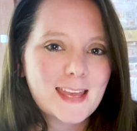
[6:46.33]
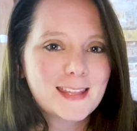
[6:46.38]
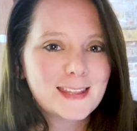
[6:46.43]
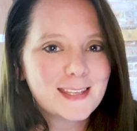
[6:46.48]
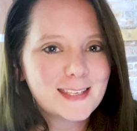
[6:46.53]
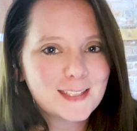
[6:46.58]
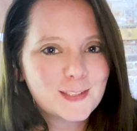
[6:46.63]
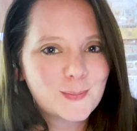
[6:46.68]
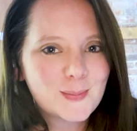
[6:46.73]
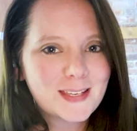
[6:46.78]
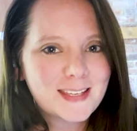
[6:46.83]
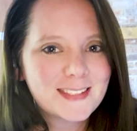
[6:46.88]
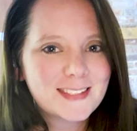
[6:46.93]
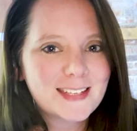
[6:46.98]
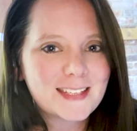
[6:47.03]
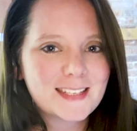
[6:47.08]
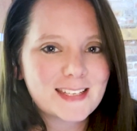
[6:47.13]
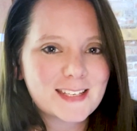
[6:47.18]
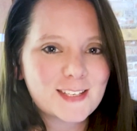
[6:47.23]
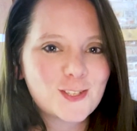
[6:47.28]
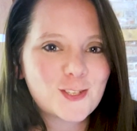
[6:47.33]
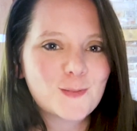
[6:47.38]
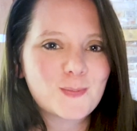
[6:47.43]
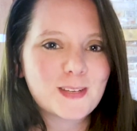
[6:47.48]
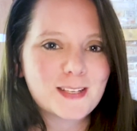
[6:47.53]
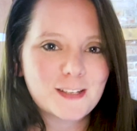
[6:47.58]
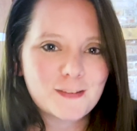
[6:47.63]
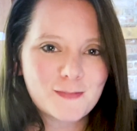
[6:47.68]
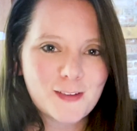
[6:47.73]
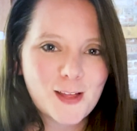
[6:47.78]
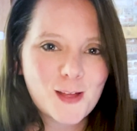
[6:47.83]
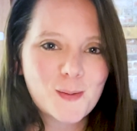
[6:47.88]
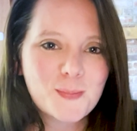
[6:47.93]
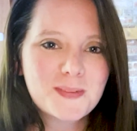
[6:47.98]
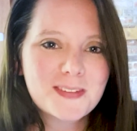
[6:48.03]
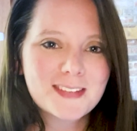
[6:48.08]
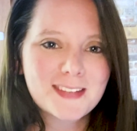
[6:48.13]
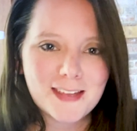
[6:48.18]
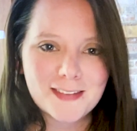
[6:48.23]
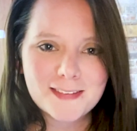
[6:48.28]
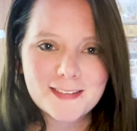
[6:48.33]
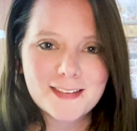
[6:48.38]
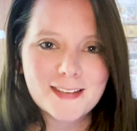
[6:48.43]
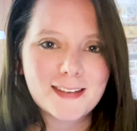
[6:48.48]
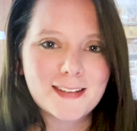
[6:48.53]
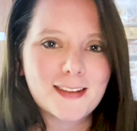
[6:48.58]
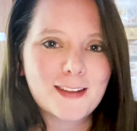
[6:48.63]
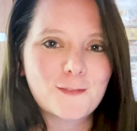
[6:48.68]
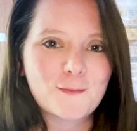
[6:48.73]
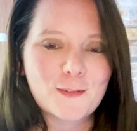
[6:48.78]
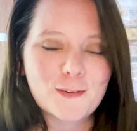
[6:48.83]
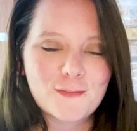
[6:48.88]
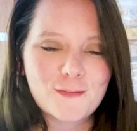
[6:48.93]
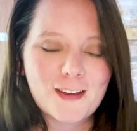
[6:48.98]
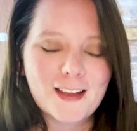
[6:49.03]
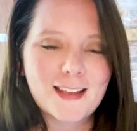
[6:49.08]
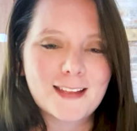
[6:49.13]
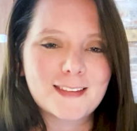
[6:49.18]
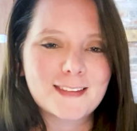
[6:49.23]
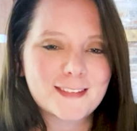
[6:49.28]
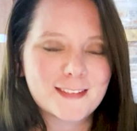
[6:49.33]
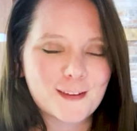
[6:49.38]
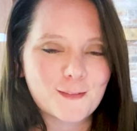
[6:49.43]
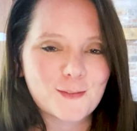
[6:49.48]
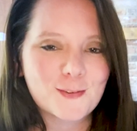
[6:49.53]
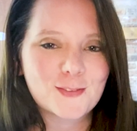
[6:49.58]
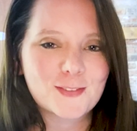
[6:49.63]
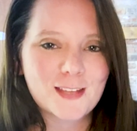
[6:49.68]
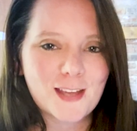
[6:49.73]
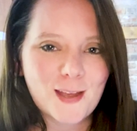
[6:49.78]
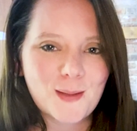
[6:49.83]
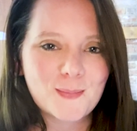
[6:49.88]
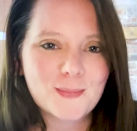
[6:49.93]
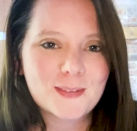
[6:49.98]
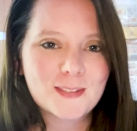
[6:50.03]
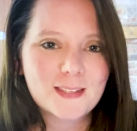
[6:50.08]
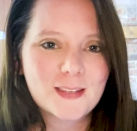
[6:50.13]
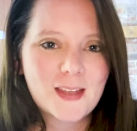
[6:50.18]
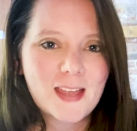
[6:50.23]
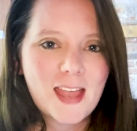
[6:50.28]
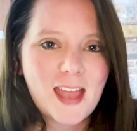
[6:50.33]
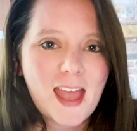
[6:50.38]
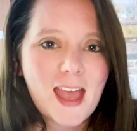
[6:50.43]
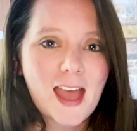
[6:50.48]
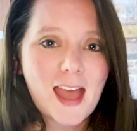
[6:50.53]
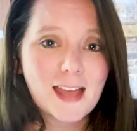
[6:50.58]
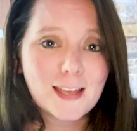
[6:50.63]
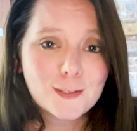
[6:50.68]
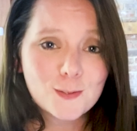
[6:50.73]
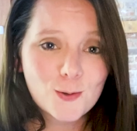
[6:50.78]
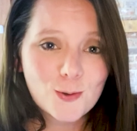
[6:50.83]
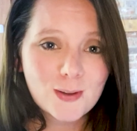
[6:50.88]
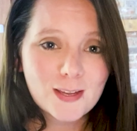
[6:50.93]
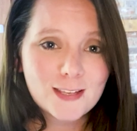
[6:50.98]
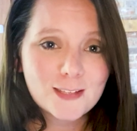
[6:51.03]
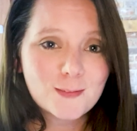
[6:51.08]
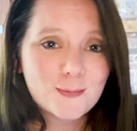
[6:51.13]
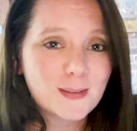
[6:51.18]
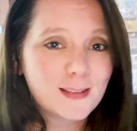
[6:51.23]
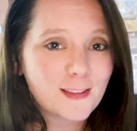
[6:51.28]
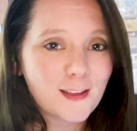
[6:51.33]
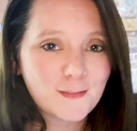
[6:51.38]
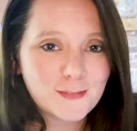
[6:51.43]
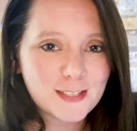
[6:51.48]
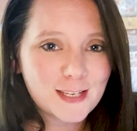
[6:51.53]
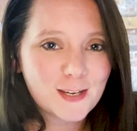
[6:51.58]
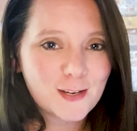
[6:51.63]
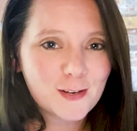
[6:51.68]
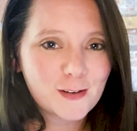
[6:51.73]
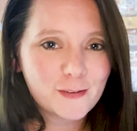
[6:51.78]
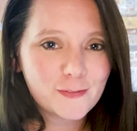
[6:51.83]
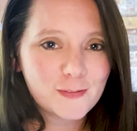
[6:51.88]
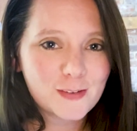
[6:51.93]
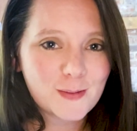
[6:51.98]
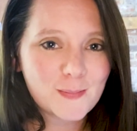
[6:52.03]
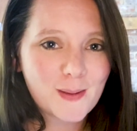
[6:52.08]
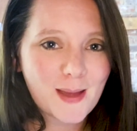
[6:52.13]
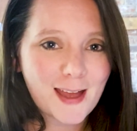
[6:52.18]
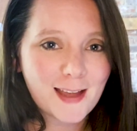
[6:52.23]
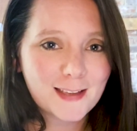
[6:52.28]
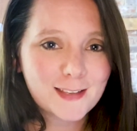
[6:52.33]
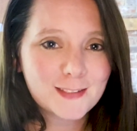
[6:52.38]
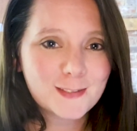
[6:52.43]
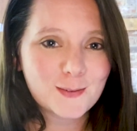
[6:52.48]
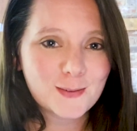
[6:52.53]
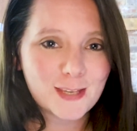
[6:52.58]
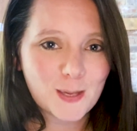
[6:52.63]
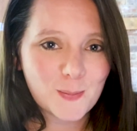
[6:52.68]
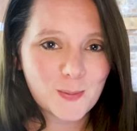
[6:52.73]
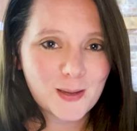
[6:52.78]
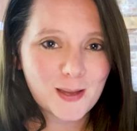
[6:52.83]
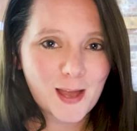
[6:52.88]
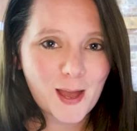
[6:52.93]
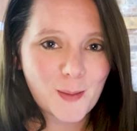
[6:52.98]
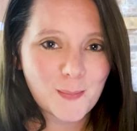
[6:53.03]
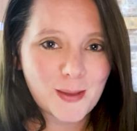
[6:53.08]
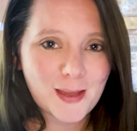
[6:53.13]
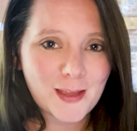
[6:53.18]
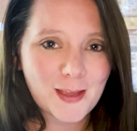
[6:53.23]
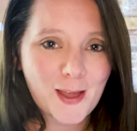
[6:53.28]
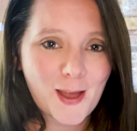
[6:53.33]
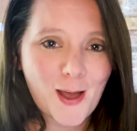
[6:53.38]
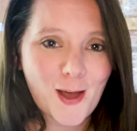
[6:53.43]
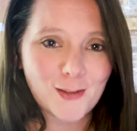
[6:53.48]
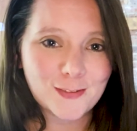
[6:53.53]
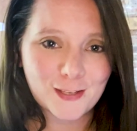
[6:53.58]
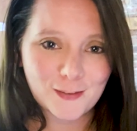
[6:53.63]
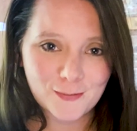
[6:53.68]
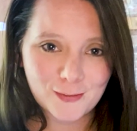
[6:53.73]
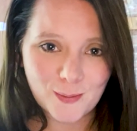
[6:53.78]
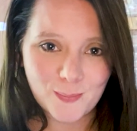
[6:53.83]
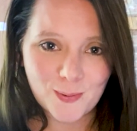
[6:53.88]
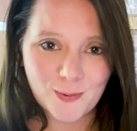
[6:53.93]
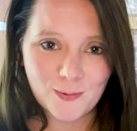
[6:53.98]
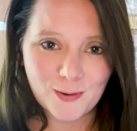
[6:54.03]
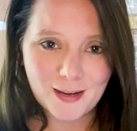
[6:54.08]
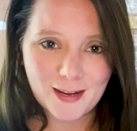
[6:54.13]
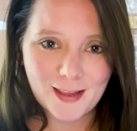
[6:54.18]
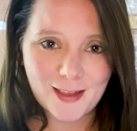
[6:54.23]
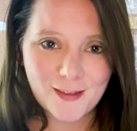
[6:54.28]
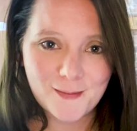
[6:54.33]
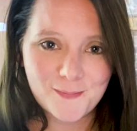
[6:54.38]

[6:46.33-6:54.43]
This means ideas should be developed, tested, and refined several times. As always, we love to hear your feedback, so keep it coming. I'll definitely be reading